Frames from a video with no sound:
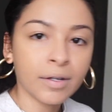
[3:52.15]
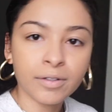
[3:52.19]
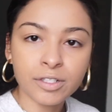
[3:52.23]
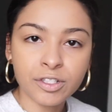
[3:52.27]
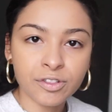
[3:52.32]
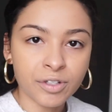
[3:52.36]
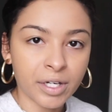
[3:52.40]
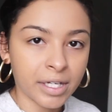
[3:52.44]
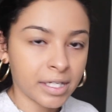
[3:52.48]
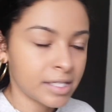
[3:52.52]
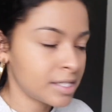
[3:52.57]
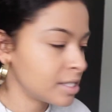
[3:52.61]
go
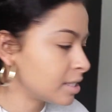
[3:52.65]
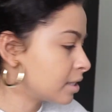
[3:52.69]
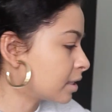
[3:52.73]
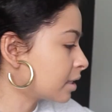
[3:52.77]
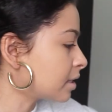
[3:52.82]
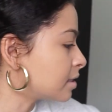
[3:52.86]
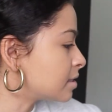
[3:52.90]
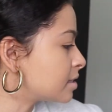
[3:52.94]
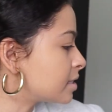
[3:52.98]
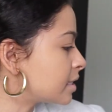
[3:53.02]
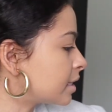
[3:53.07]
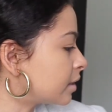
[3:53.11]
straight into the
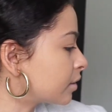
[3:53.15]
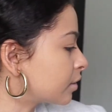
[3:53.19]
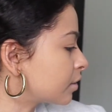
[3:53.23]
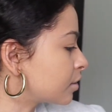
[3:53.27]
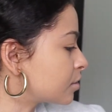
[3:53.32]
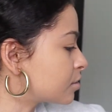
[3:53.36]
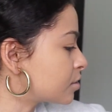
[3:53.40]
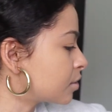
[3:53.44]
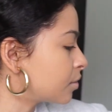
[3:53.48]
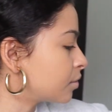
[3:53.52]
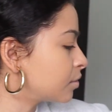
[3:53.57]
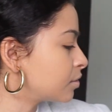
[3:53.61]
concealer.
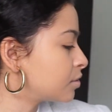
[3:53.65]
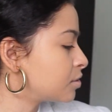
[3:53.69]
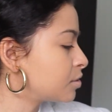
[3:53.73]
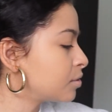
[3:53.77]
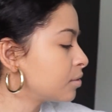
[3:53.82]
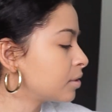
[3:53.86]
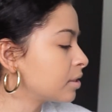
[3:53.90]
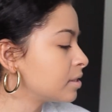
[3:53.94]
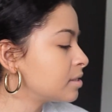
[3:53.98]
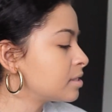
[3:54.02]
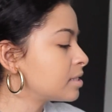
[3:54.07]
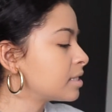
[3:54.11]
So the two
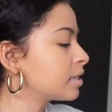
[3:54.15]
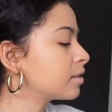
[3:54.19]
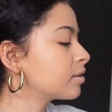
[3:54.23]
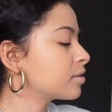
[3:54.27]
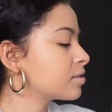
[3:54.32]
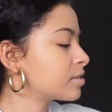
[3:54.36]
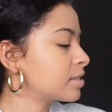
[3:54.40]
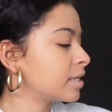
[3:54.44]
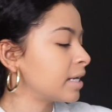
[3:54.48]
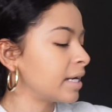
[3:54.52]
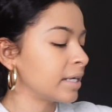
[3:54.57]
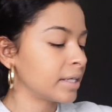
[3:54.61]

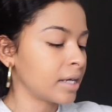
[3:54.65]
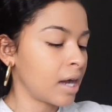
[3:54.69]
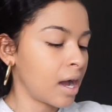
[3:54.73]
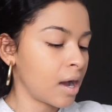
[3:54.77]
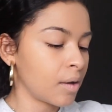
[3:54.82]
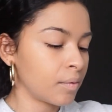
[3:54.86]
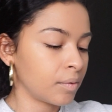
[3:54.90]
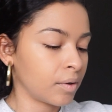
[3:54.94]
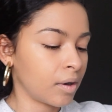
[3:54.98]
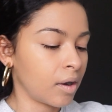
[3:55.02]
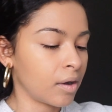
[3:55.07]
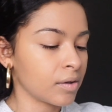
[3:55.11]
concealers that I
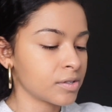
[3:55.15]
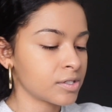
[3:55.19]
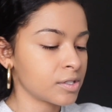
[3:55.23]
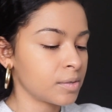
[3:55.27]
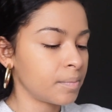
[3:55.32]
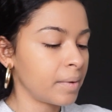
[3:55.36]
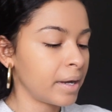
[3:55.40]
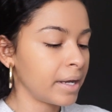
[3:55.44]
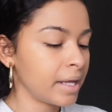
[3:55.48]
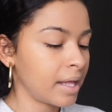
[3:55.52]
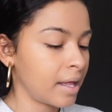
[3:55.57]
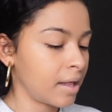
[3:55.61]
got were also
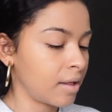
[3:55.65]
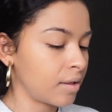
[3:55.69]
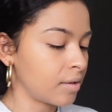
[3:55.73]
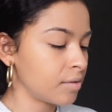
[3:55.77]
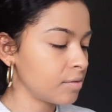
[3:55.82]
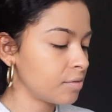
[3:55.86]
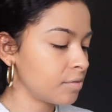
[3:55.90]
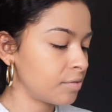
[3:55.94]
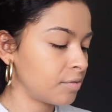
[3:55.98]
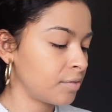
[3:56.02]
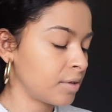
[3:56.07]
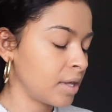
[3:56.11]
by
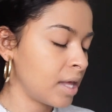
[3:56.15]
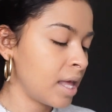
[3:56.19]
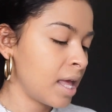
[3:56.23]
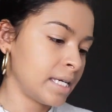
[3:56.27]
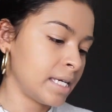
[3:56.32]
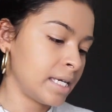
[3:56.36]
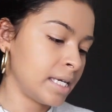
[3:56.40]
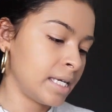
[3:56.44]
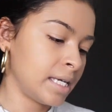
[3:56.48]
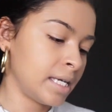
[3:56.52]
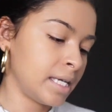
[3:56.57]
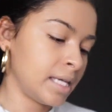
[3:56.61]
E.L.F.
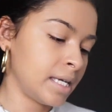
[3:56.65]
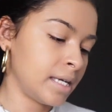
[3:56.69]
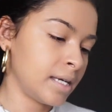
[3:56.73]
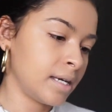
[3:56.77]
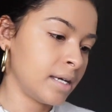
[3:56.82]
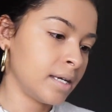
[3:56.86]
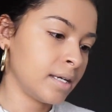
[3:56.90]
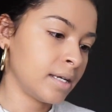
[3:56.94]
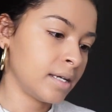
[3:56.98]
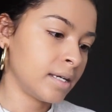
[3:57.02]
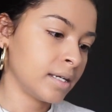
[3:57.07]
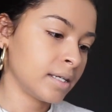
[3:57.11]
The
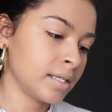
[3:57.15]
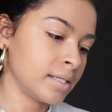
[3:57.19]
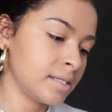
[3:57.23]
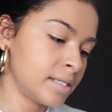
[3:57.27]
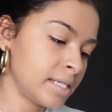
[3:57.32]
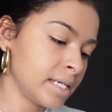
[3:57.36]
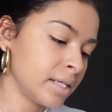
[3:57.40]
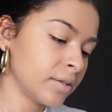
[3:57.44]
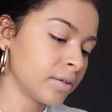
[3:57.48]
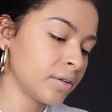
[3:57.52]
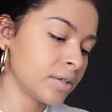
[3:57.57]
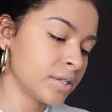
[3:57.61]

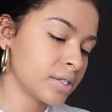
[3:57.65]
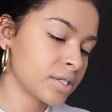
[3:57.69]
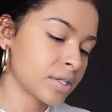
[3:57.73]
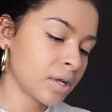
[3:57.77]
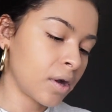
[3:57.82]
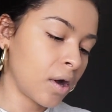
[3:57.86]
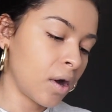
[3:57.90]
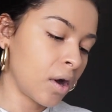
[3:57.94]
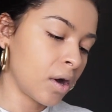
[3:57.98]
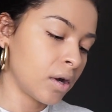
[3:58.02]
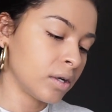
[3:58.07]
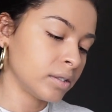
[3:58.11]
concealer is
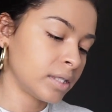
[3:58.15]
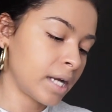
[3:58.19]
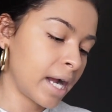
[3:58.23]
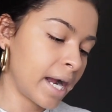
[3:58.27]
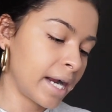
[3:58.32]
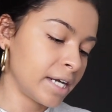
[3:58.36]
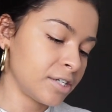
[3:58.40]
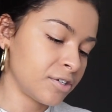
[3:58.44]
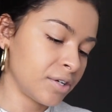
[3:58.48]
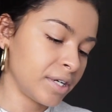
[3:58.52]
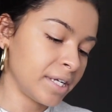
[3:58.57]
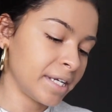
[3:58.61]
called
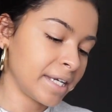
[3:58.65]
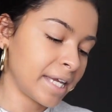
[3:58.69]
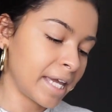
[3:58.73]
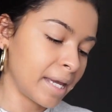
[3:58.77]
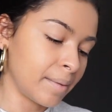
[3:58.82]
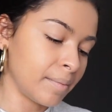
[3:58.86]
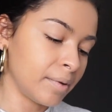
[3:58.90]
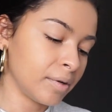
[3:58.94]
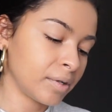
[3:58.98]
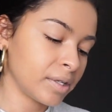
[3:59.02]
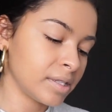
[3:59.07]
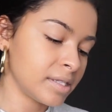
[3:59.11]
Hydrating
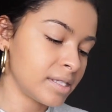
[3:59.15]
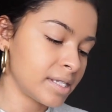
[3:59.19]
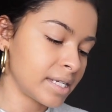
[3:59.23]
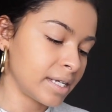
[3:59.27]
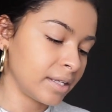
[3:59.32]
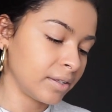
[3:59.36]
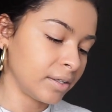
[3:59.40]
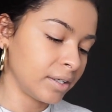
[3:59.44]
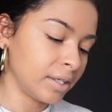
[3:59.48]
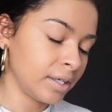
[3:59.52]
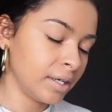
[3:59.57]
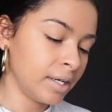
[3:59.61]
Camo
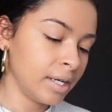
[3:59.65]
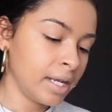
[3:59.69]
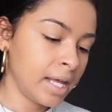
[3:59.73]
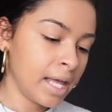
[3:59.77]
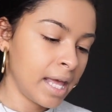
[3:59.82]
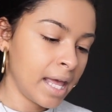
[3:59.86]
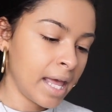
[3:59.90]
Concealer,